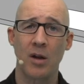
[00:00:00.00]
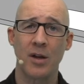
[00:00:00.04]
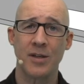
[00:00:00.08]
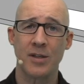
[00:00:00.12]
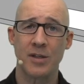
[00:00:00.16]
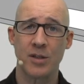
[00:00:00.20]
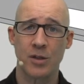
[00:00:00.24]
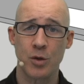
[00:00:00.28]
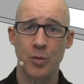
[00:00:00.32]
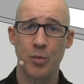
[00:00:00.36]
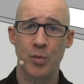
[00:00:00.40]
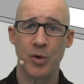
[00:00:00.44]
is
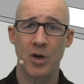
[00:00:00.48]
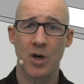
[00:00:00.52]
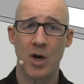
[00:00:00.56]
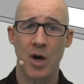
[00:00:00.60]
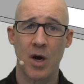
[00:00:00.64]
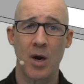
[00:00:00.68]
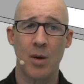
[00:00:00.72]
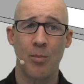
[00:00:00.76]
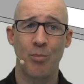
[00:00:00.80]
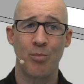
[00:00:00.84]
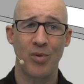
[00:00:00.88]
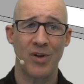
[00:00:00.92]
super
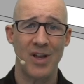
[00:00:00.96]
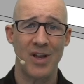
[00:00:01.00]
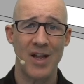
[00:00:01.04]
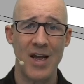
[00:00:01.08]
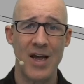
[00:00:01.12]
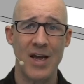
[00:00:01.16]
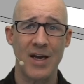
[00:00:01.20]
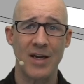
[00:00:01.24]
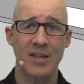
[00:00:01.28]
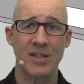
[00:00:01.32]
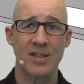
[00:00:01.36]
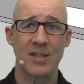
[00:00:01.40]

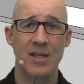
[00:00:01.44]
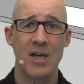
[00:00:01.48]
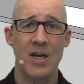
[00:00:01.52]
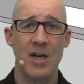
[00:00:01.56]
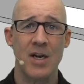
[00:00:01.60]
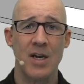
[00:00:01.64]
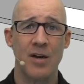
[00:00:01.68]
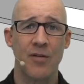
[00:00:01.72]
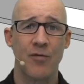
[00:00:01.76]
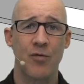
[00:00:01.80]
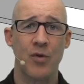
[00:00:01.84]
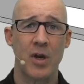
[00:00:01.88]
complex,
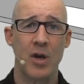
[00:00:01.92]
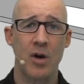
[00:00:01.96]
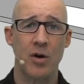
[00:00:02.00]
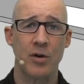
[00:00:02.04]
if we go